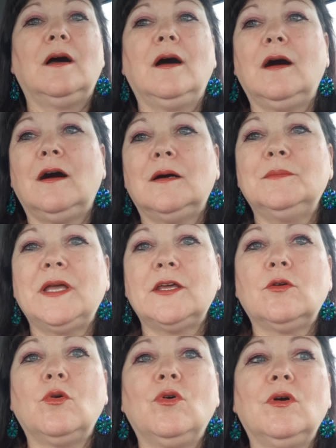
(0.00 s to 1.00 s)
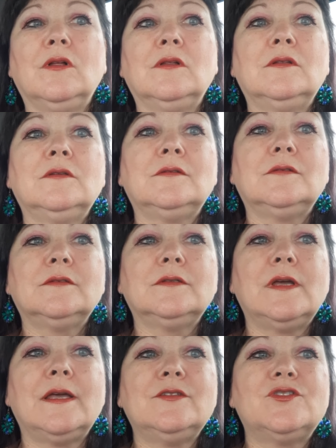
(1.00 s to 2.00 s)
at all.
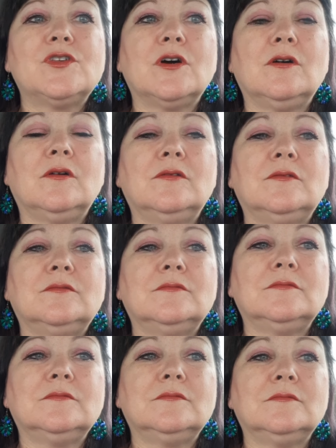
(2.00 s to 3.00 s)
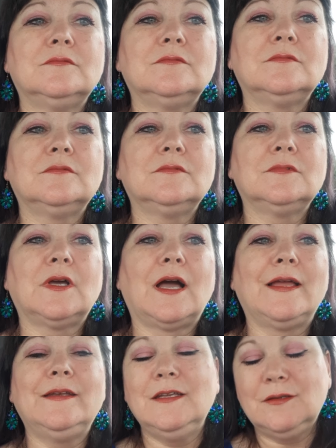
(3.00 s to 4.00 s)
And so
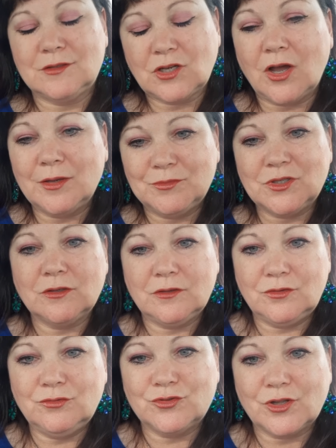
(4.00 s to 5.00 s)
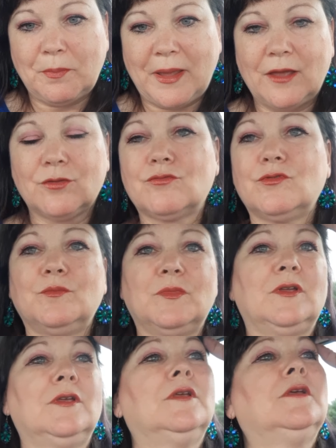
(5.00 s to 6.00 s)
I need time to use the bathroom.
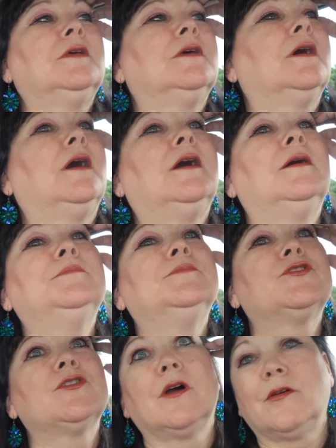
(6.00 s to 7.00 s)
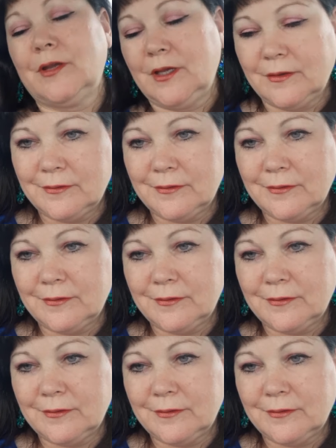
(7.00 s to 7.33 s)
Sorry.